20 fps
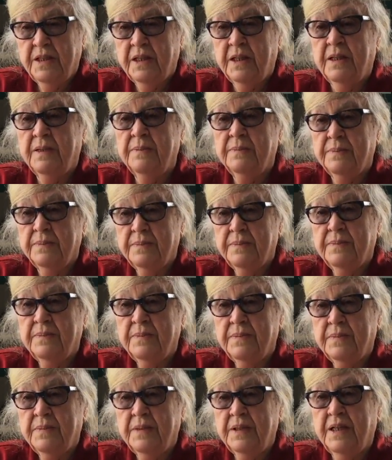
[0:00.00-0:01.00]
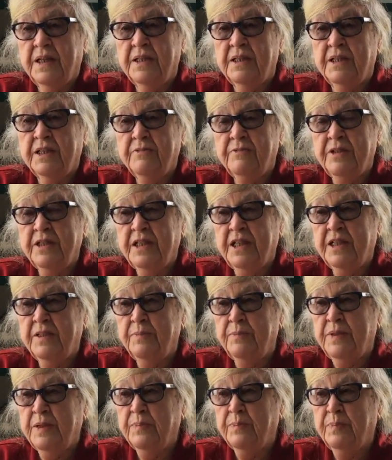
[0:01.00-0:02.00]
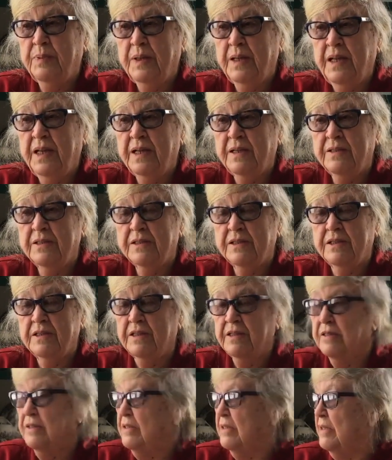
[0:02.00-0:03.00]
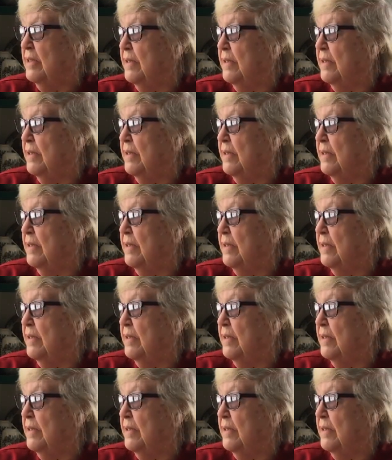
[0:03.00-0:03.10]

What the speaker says: Yeah, and like we can't make plans. Like